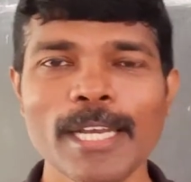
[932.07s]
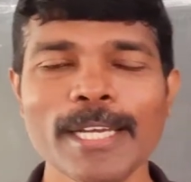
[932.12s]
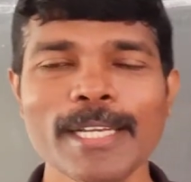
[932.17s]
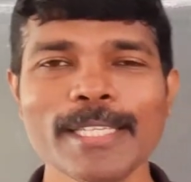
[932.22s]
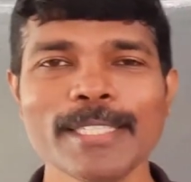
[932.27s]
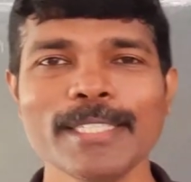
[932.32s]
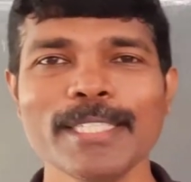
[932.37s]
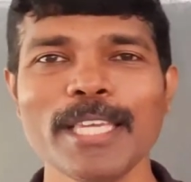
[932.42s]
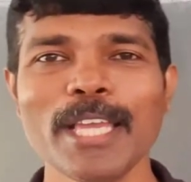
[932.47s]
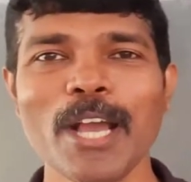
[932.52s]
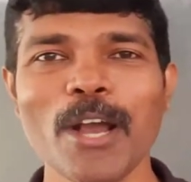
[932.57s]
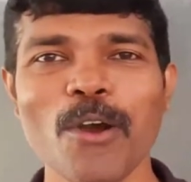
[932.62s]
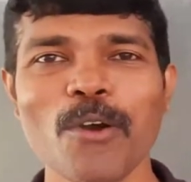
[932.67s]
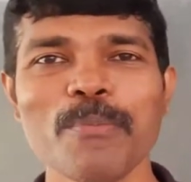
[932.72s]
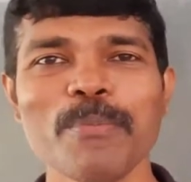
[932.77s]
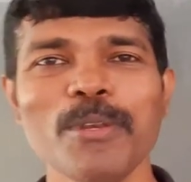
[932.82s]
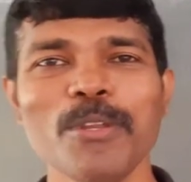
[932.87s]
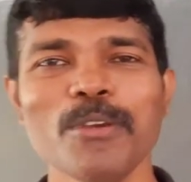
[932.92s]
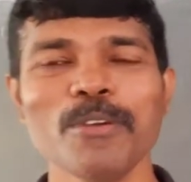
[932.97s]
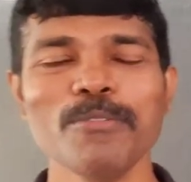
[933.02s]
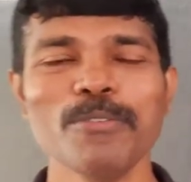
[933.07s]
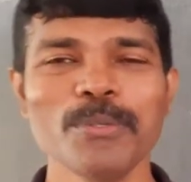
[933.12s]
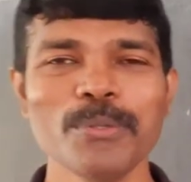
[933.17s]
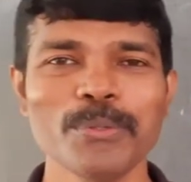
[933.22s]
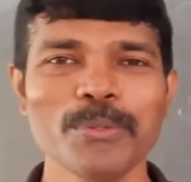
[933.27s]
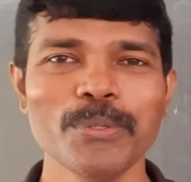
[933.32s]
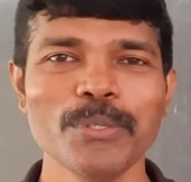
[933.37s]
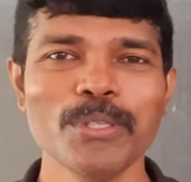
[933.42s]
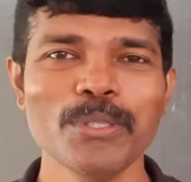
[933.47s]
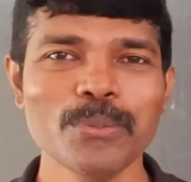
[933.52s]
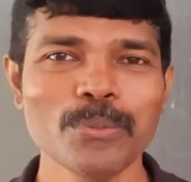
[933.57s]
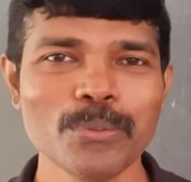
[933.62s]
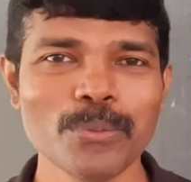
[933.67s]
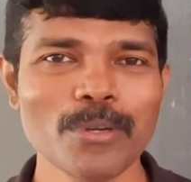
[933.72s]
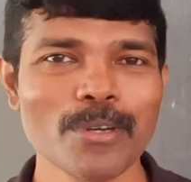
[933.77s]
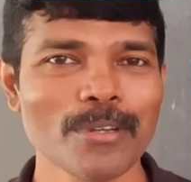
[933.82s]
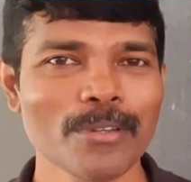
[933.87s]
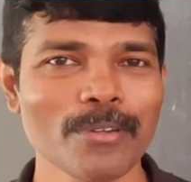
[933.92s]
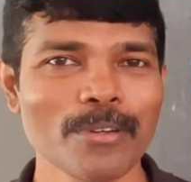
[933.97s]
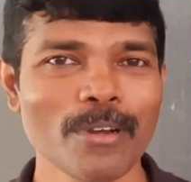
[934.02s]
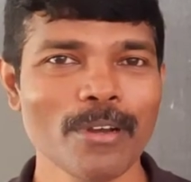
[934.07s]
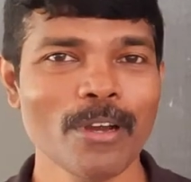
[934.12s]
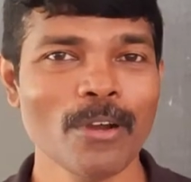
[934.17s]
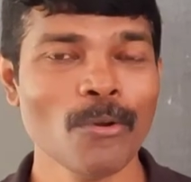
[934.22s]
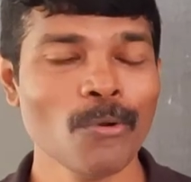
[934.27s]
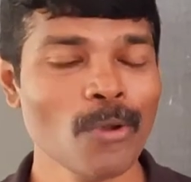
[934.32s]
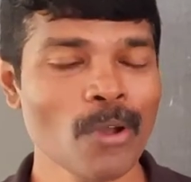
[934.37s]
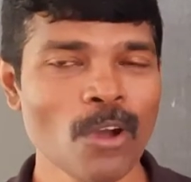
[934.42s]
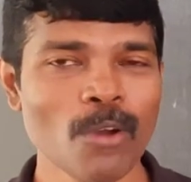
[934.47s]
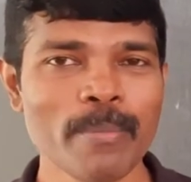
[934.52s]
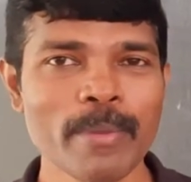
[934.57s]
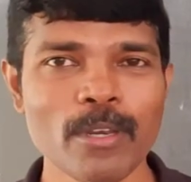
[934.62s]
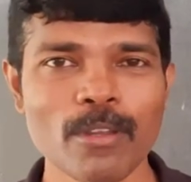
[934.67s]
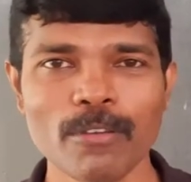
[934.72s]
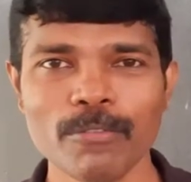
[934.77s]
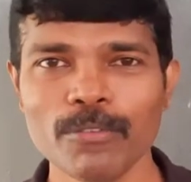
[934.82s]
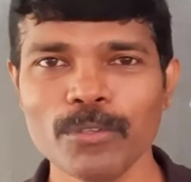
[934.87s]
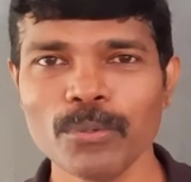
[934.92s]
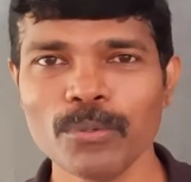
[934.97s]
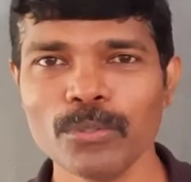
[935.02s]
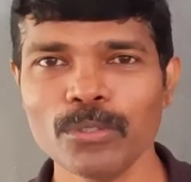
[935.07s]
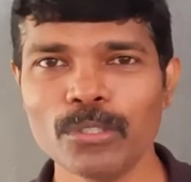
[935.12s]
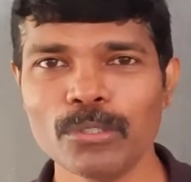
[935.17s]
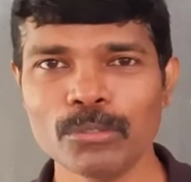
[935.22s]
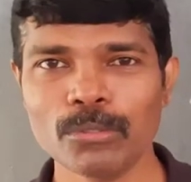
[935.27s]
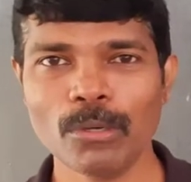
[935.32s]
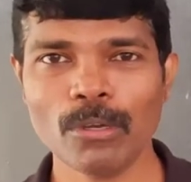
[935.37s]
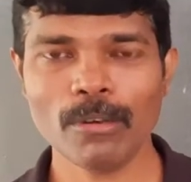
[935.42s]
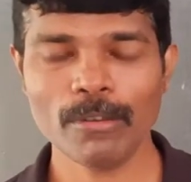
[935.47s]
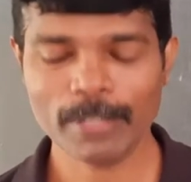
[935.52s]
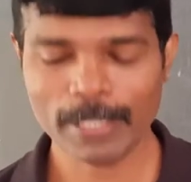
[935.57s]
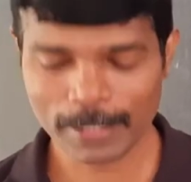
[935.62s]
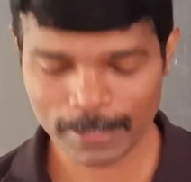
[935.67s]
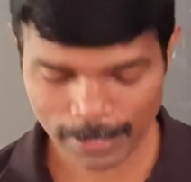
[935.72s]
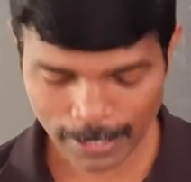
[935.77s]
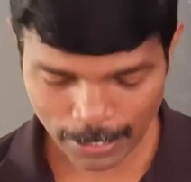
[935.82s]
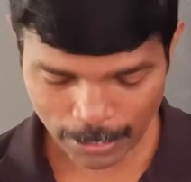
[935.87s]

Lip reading: Let us see how many of you could do, how many of you could solve this